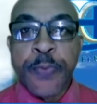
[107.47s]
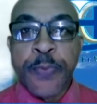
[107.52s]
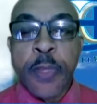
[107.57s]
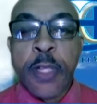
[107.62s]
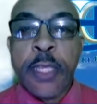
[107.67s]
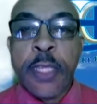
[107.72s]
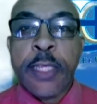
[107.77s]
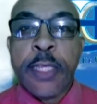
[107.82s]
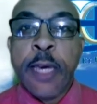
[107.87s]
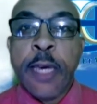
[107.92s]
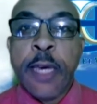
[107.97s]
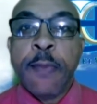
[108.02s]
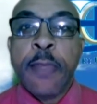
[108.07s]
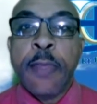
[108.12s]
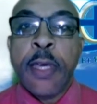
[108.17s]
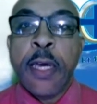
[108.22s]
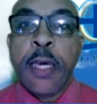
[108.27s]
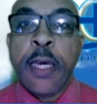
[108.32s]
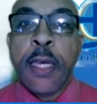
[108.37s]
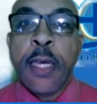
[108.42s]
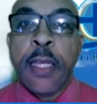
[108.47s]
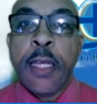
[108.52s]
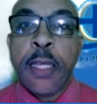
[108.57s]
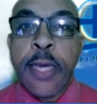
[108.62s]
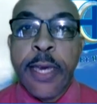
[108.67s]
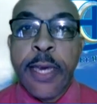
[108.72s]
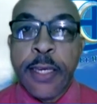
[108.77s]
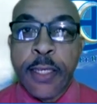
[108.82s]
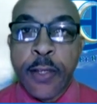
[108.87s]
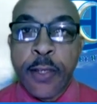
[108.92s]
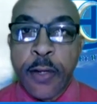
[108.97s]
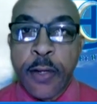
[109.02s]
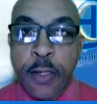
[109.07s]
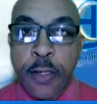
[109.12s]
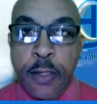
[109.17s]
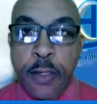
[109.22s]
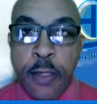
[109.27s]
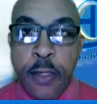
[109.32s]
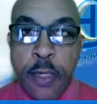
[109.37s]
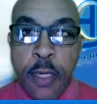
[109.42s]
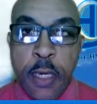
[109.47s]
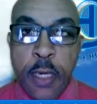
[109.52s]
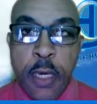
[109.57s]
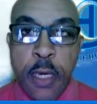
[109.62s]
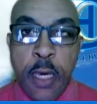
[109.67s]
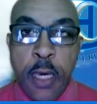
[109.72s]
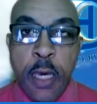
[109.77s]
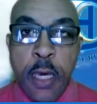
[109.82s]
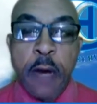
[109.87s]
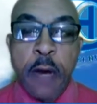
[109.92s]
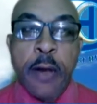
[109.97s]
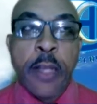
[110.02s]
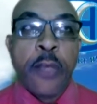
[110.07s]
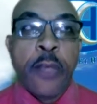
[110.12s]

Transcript: The same thing in case studies, right?